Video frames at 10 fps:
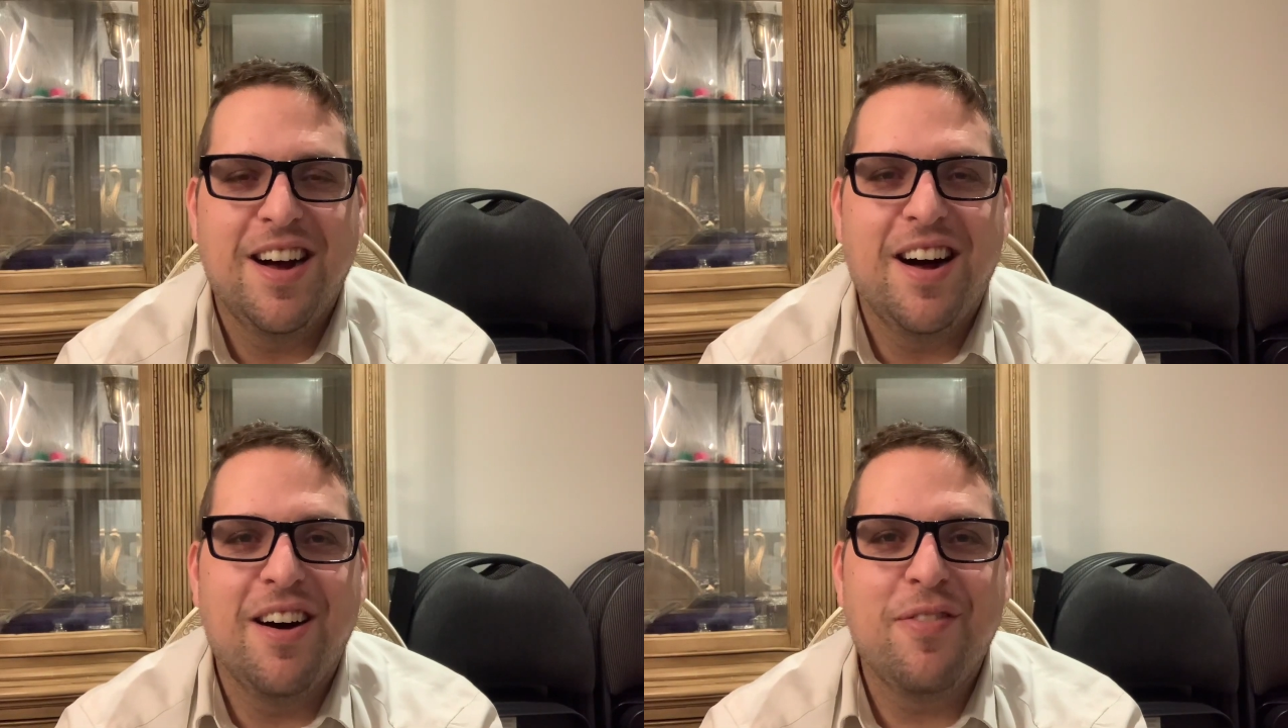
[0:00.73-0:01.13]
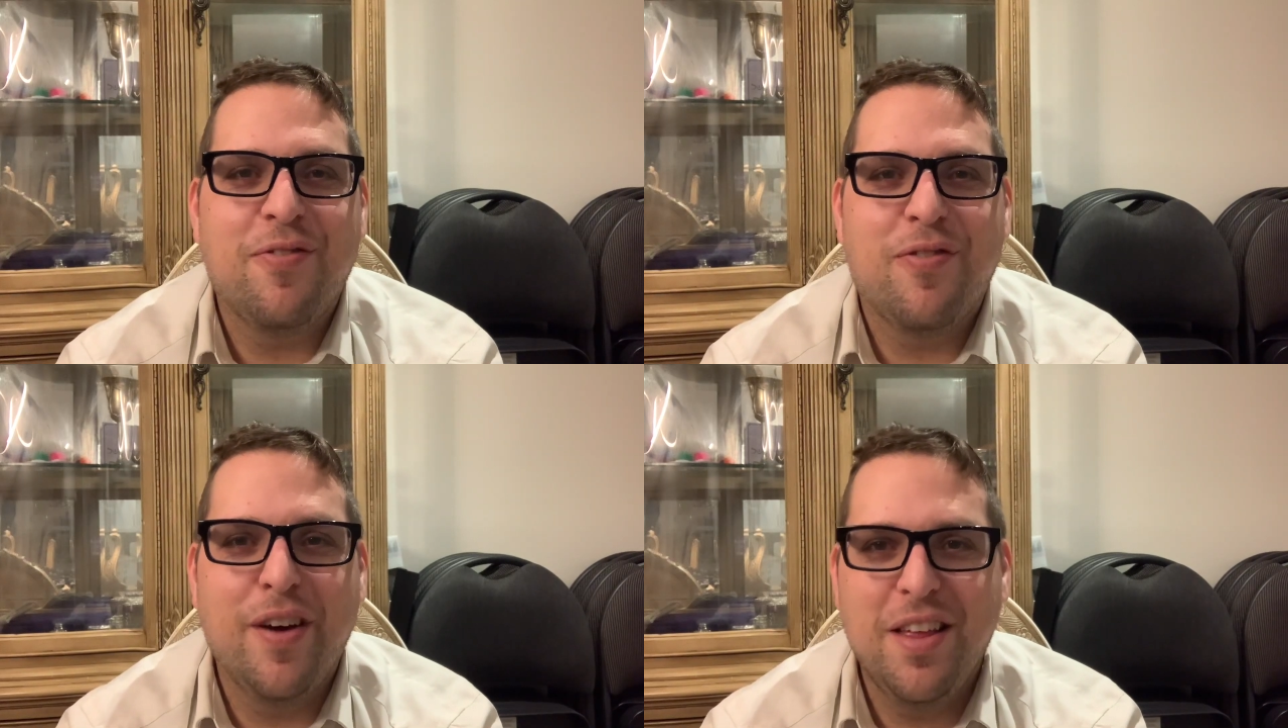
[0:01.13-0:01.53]

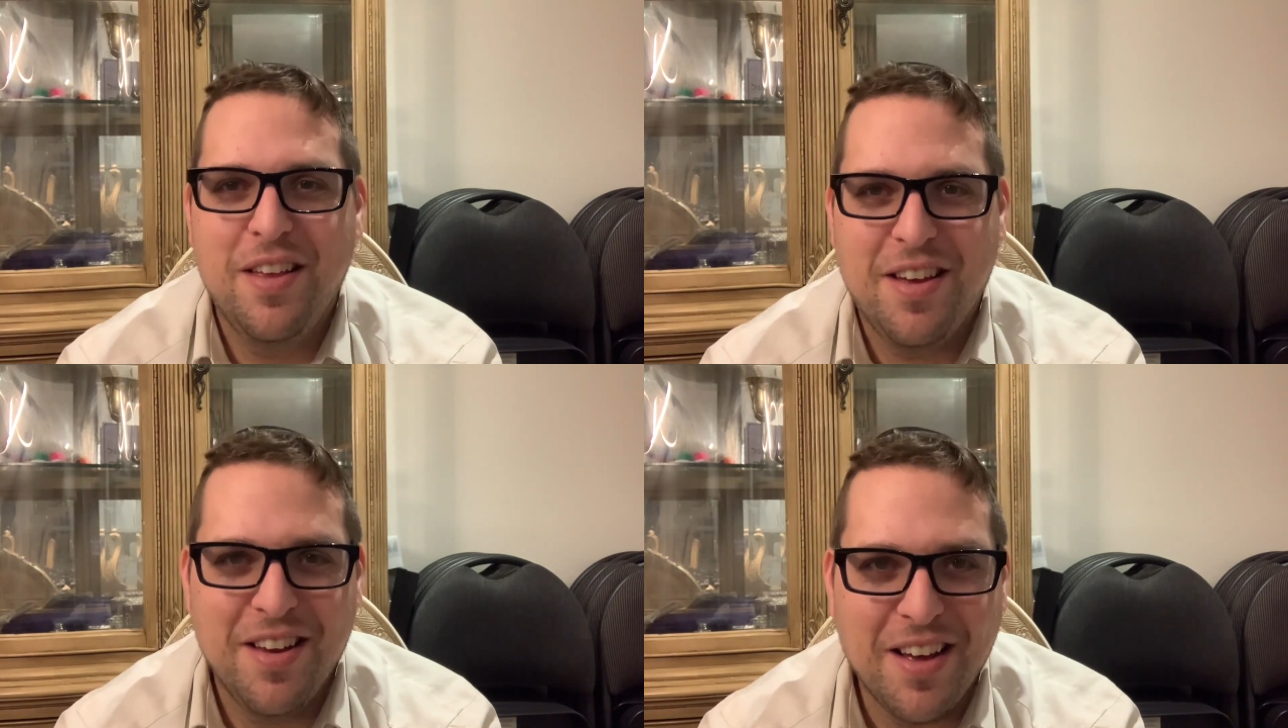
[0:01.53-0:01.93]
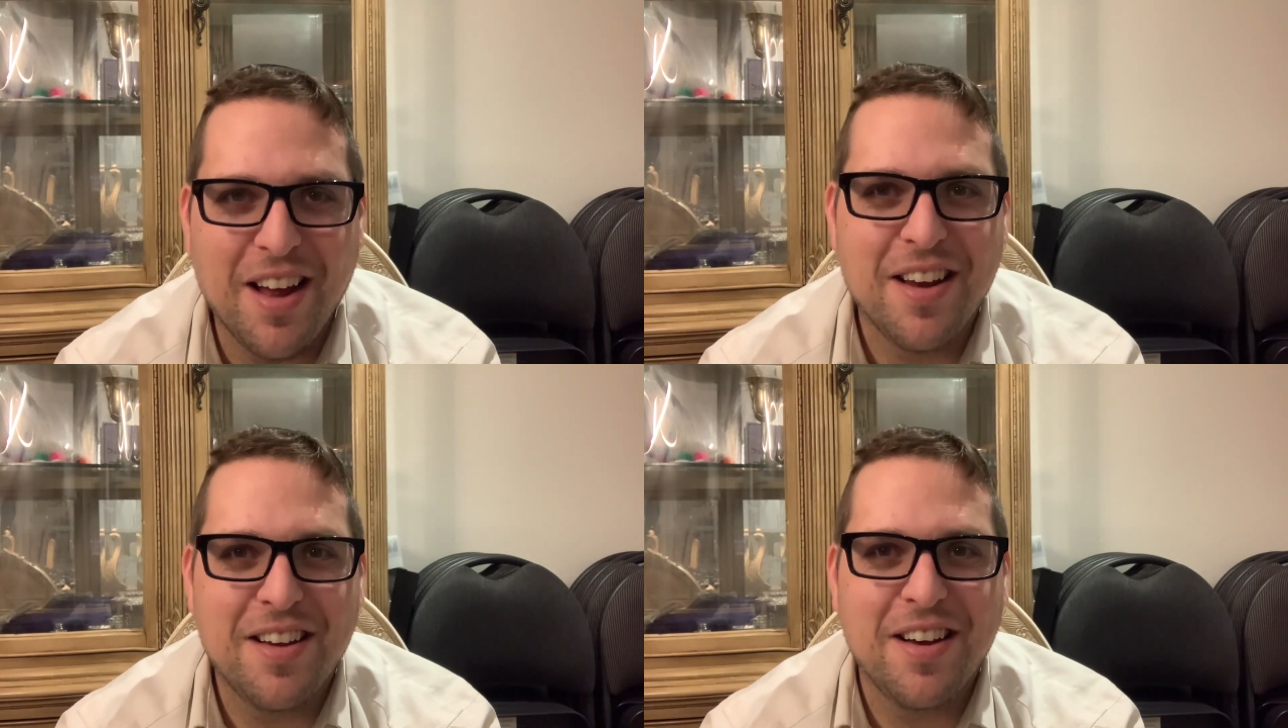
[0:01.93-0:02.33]
Freilichen
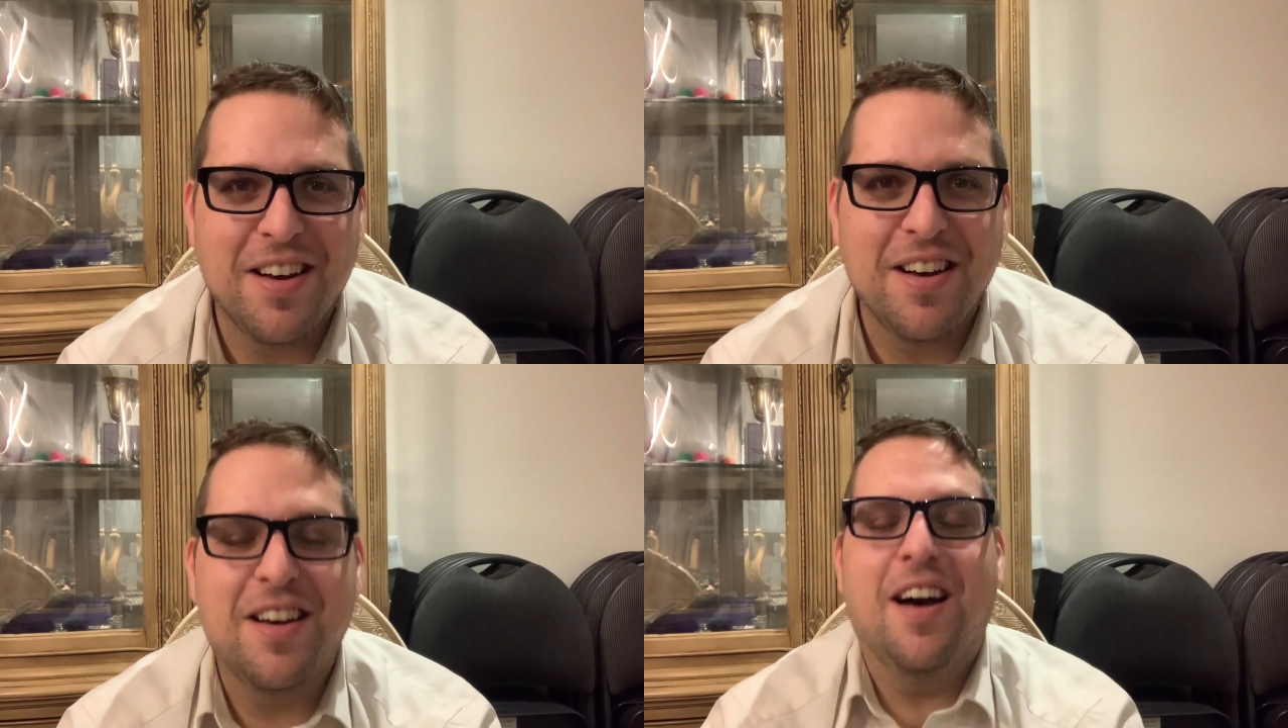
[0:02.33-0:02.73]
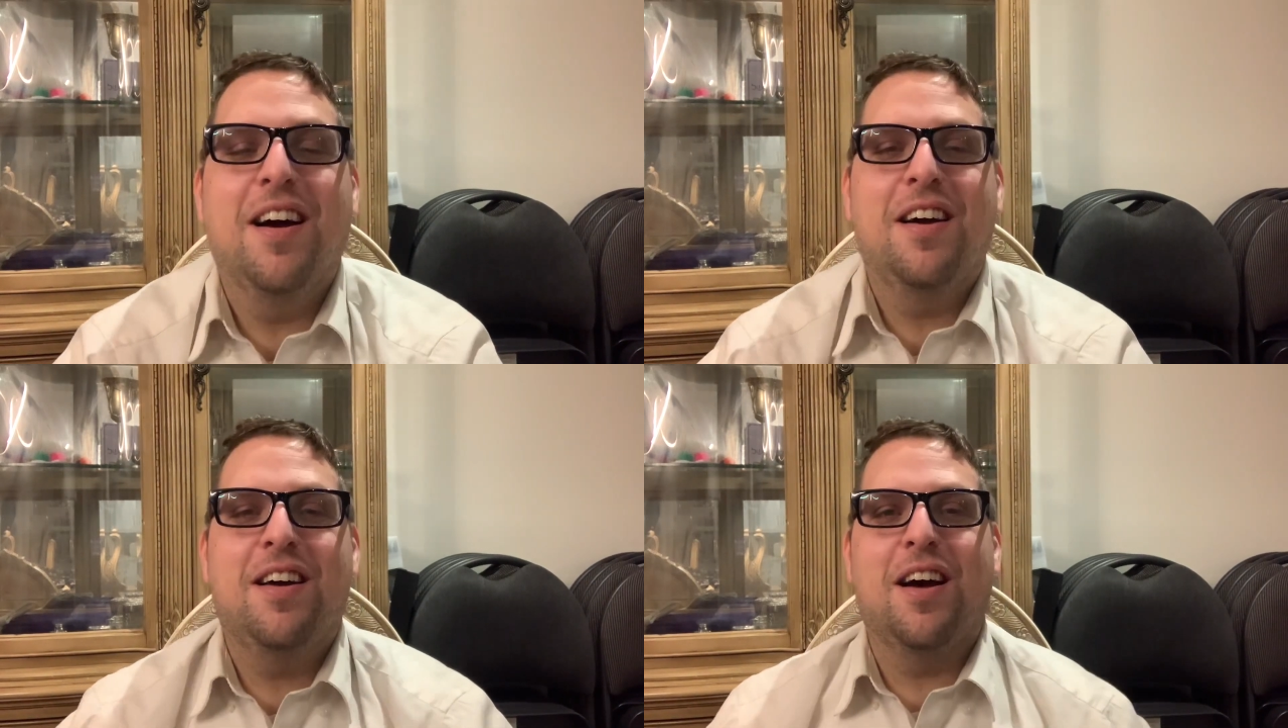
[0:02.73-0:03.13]
Chanukah,
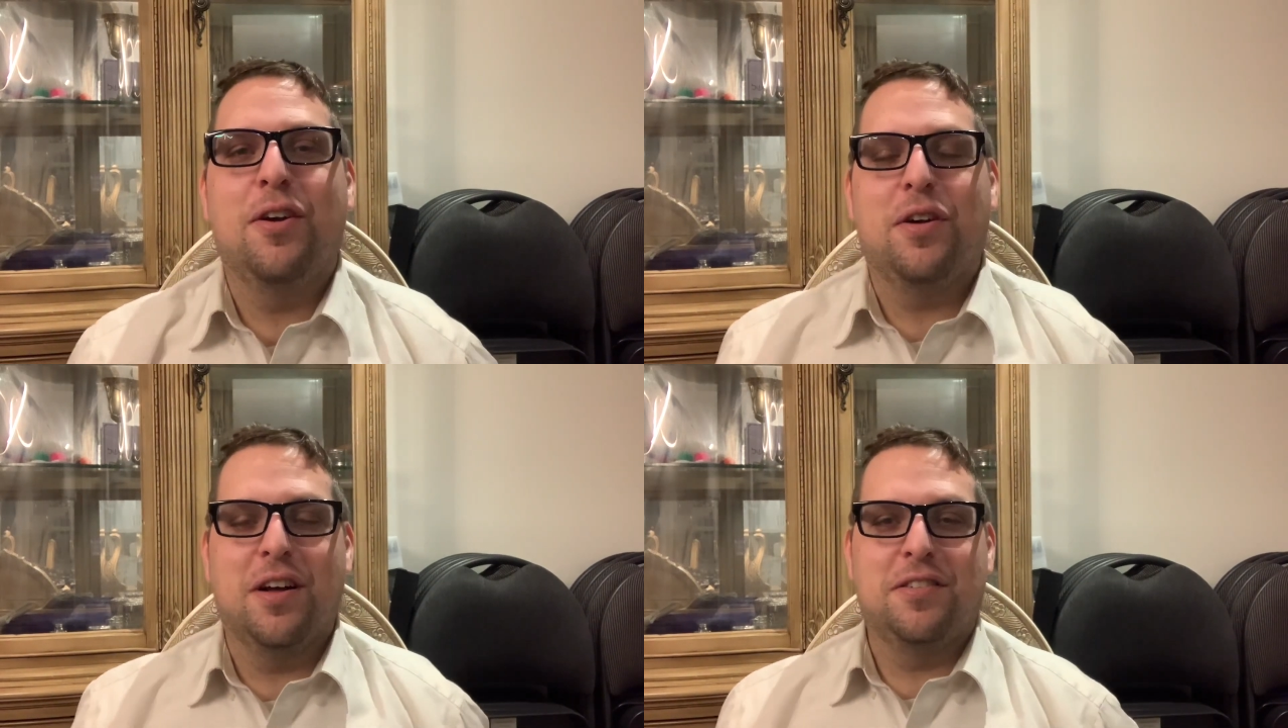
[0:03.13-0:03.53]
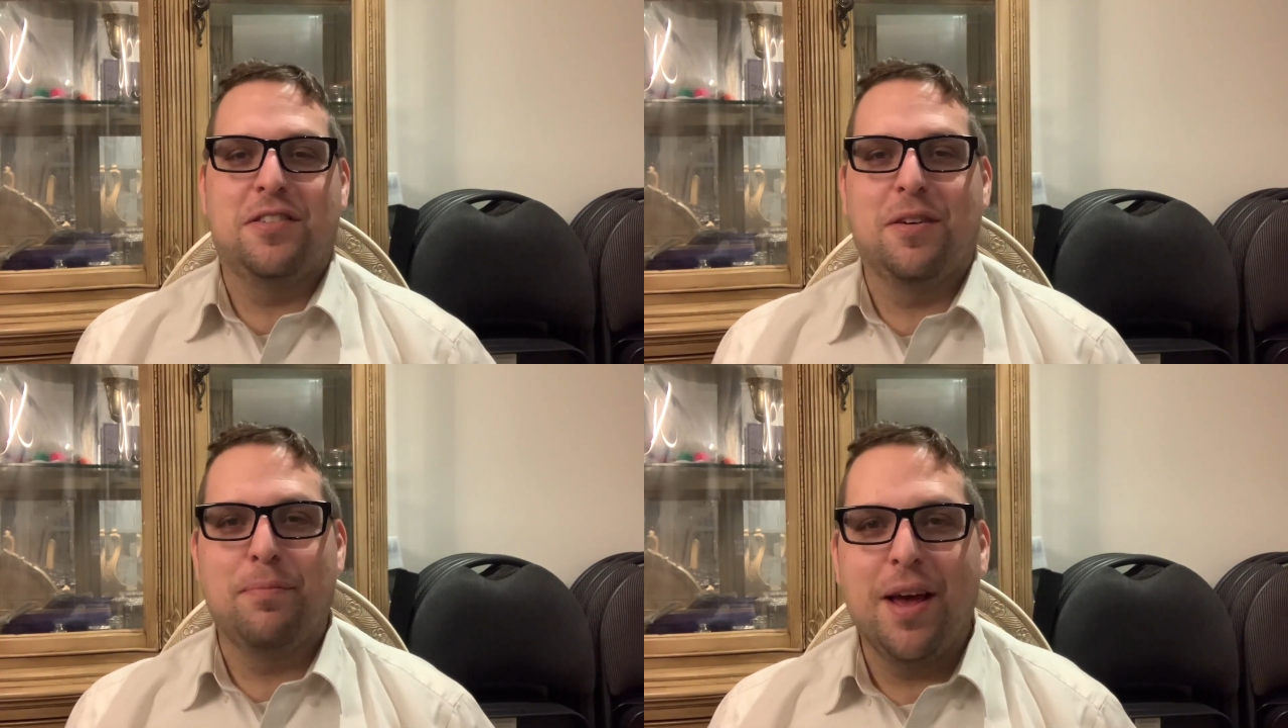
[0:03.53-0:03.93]
Chag Chanukah
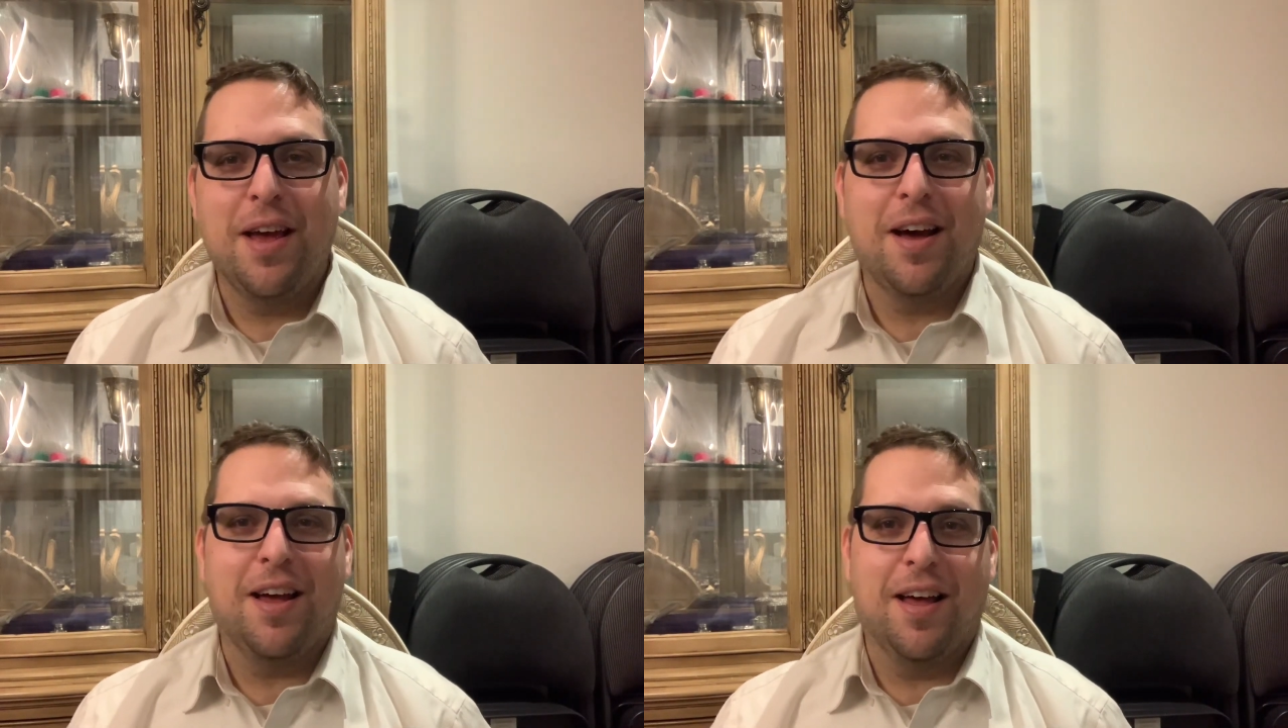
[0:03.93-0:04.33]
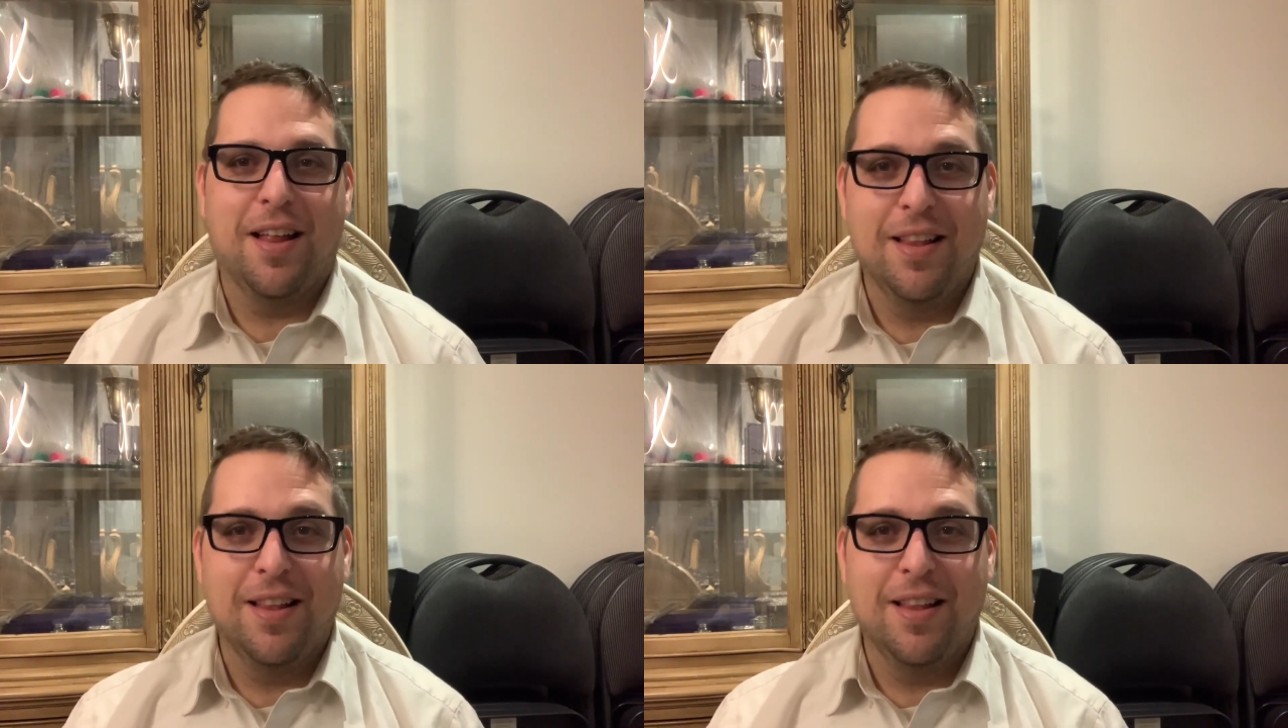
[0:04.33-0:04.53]
Sameach,